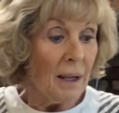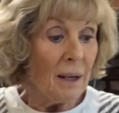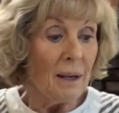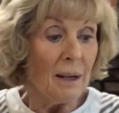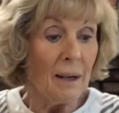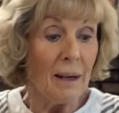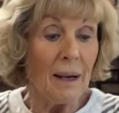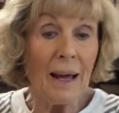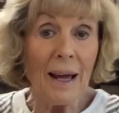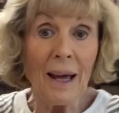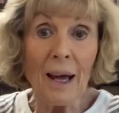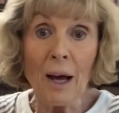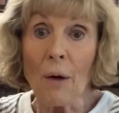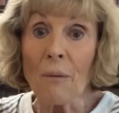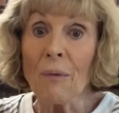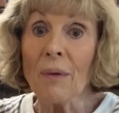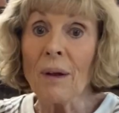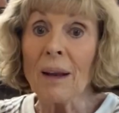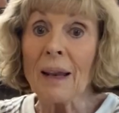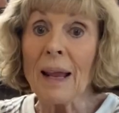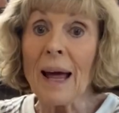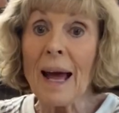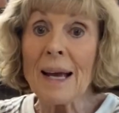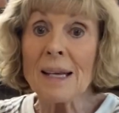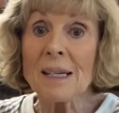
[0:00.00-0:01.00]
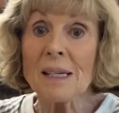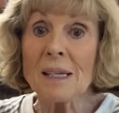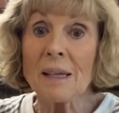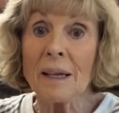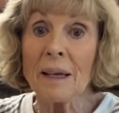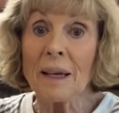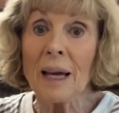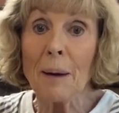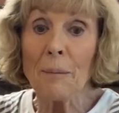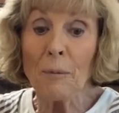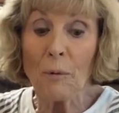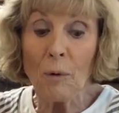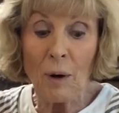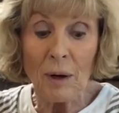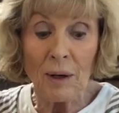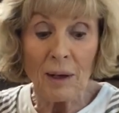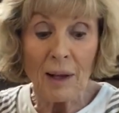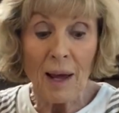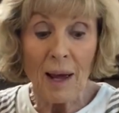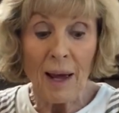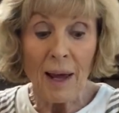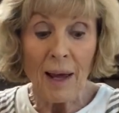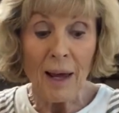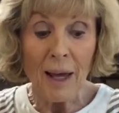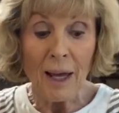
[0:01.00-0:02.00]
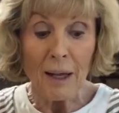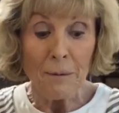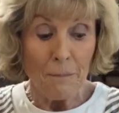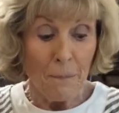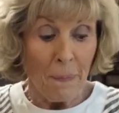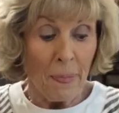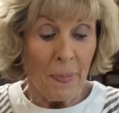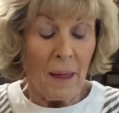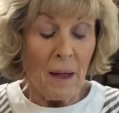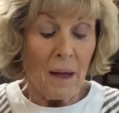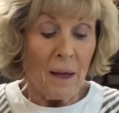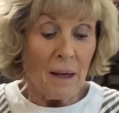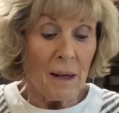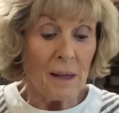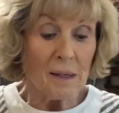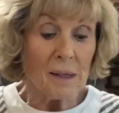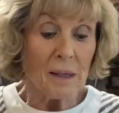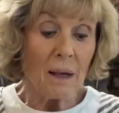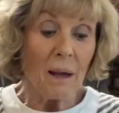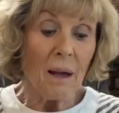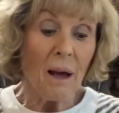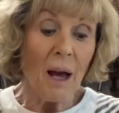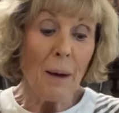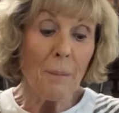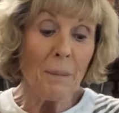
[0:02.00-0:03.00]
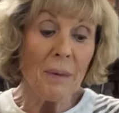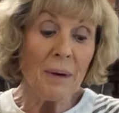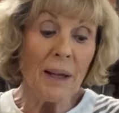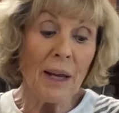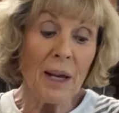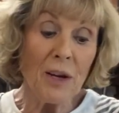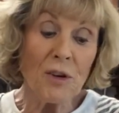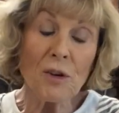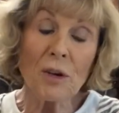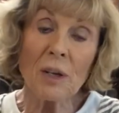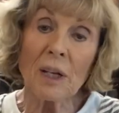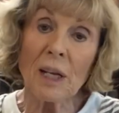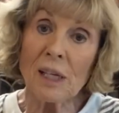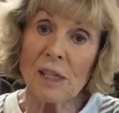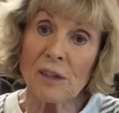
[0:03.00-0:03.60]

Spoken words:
Now, the last thing I'm going to add is a combination.